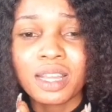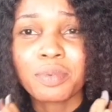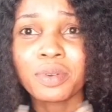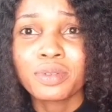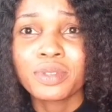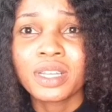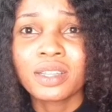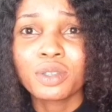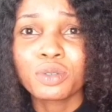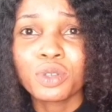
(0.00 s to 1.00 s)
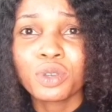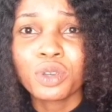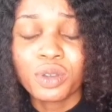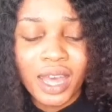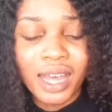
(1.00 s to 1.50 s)
to cure your acne, to
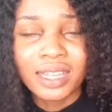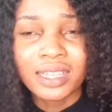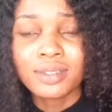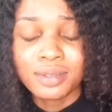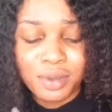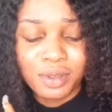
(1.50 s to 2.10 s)
cure your spots,